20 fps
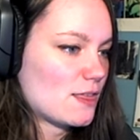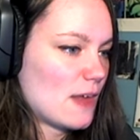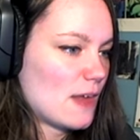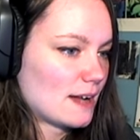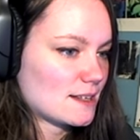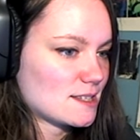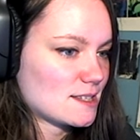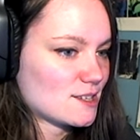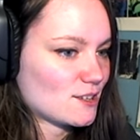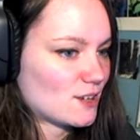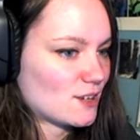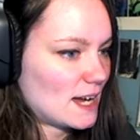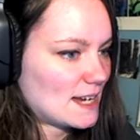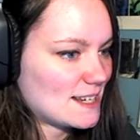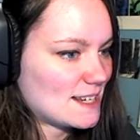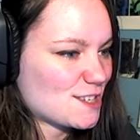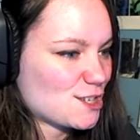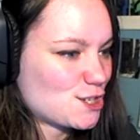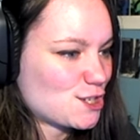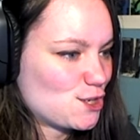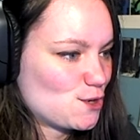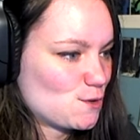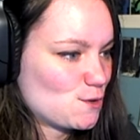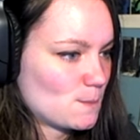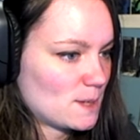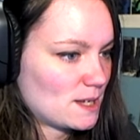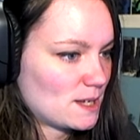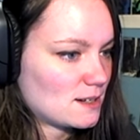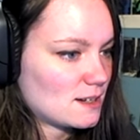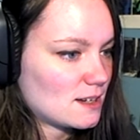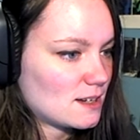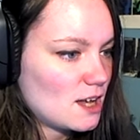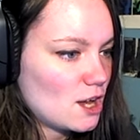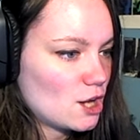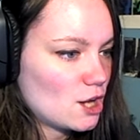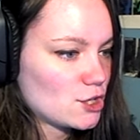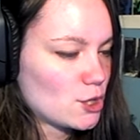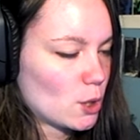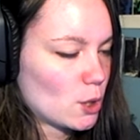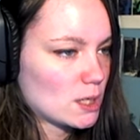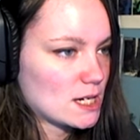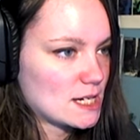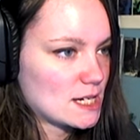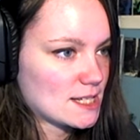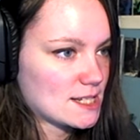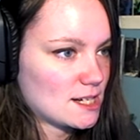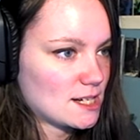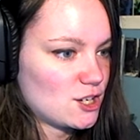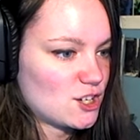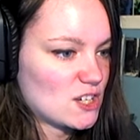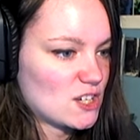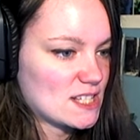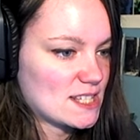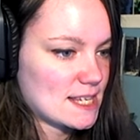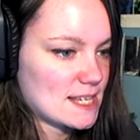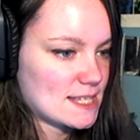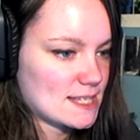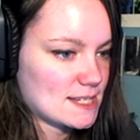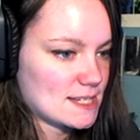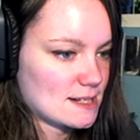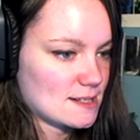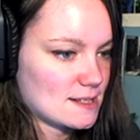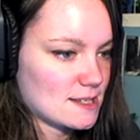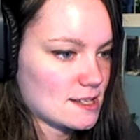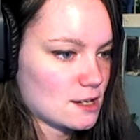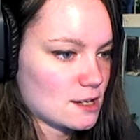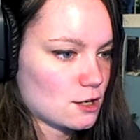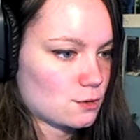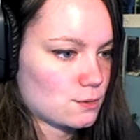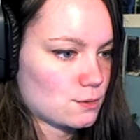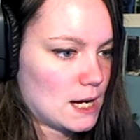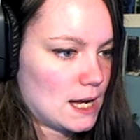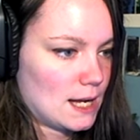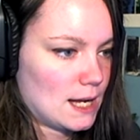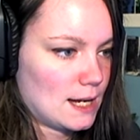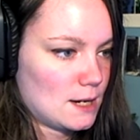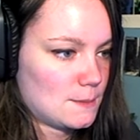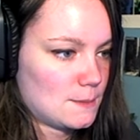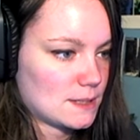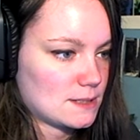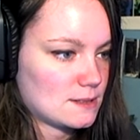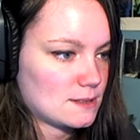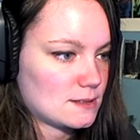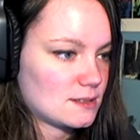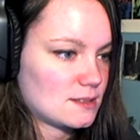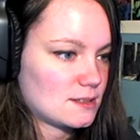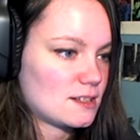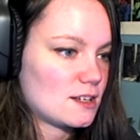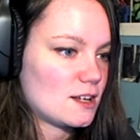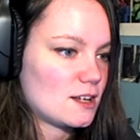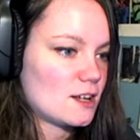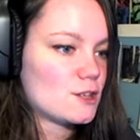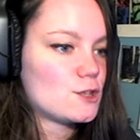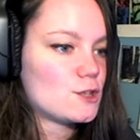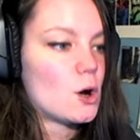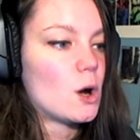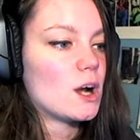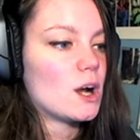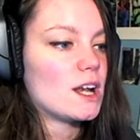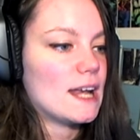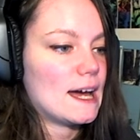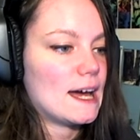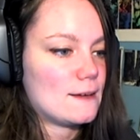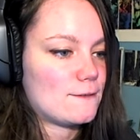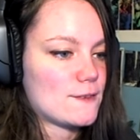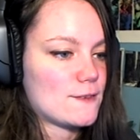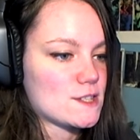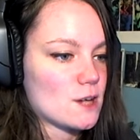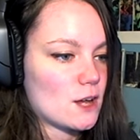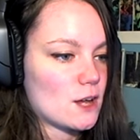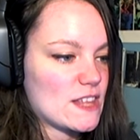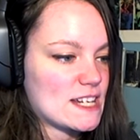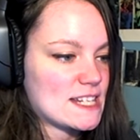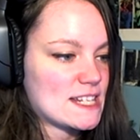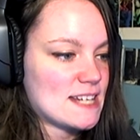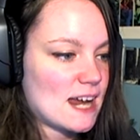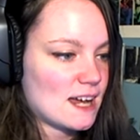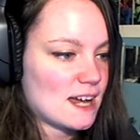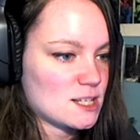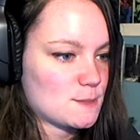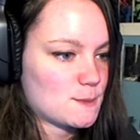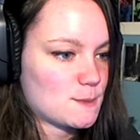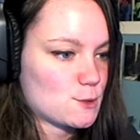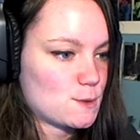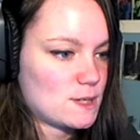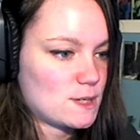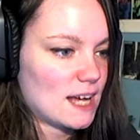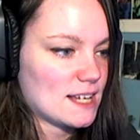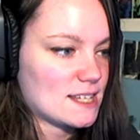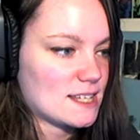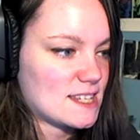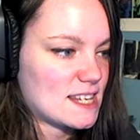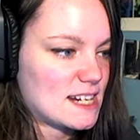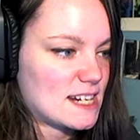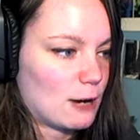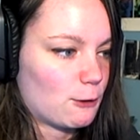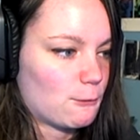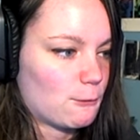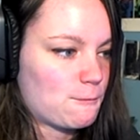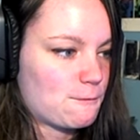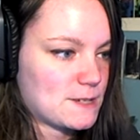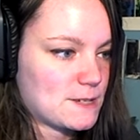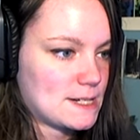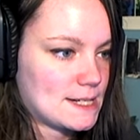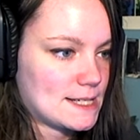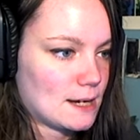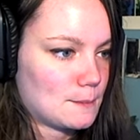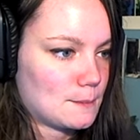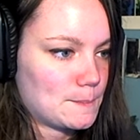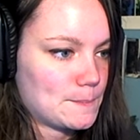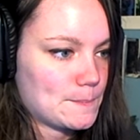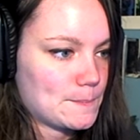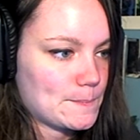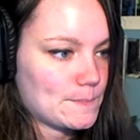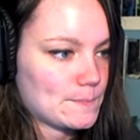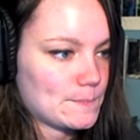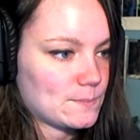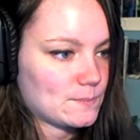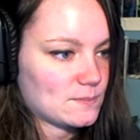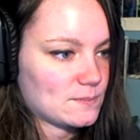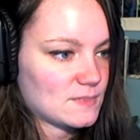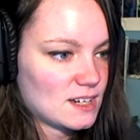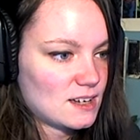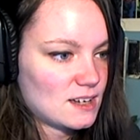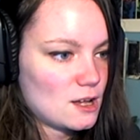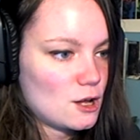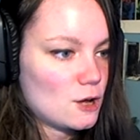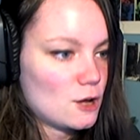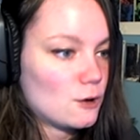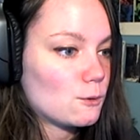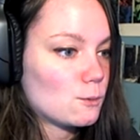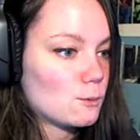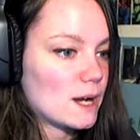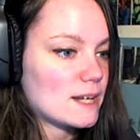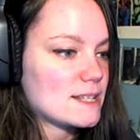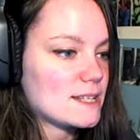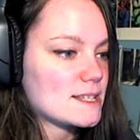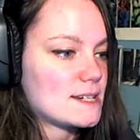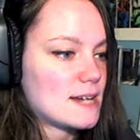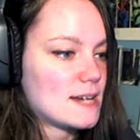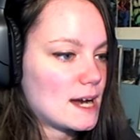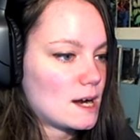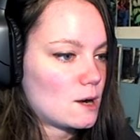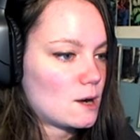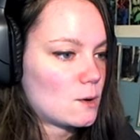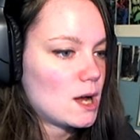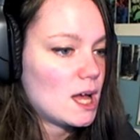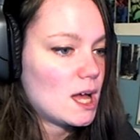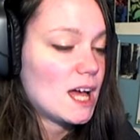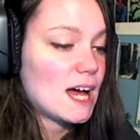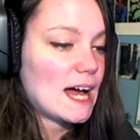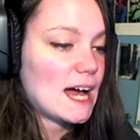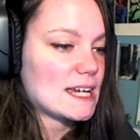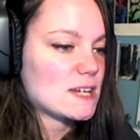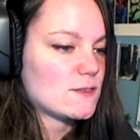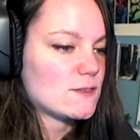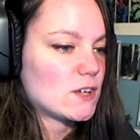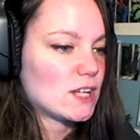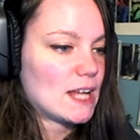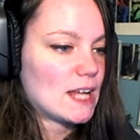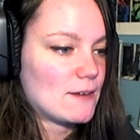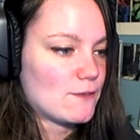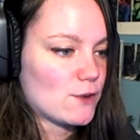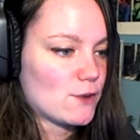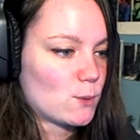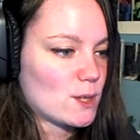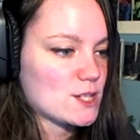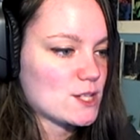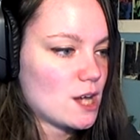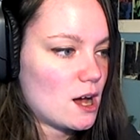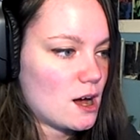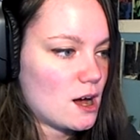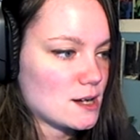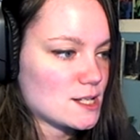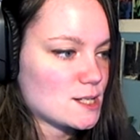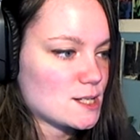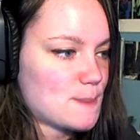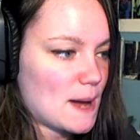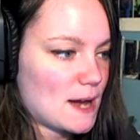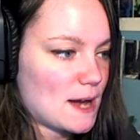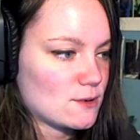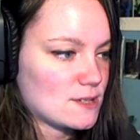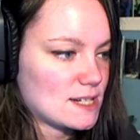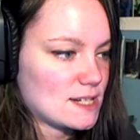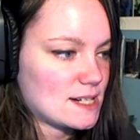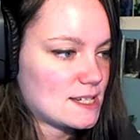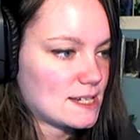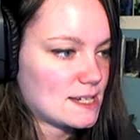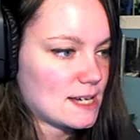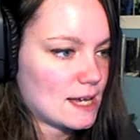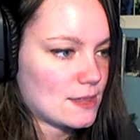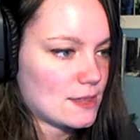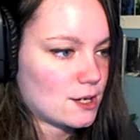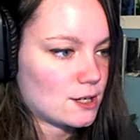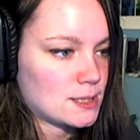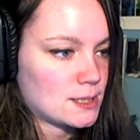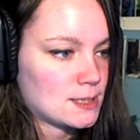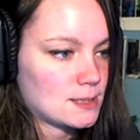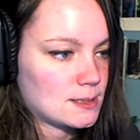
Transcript: That's right, Hugh. Your continued existence is a crime. Your life is all that stands between us and our freedom. Right now, I can feel everyone's hearts pounding together.